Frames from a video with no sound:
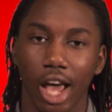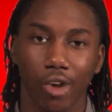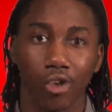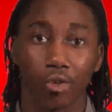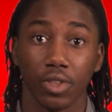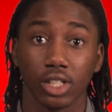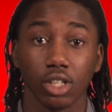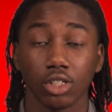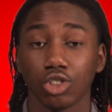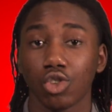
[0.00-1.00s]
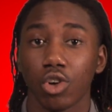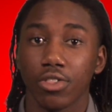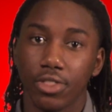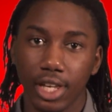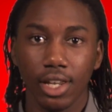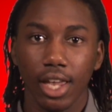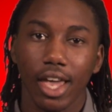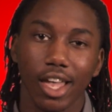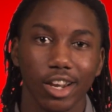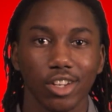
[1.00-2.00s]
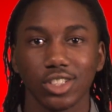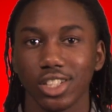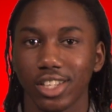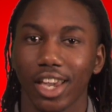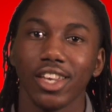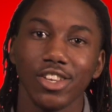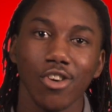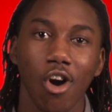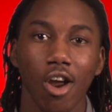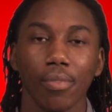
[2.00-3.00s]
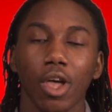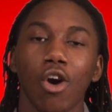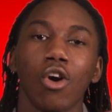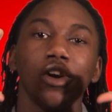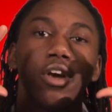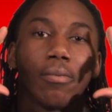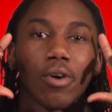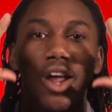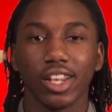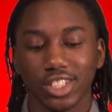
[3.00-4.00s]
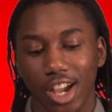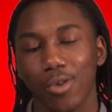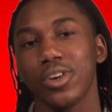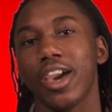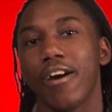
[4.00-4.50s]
Locker Room. That's _the LOCKEROOM. Alright, y'all, we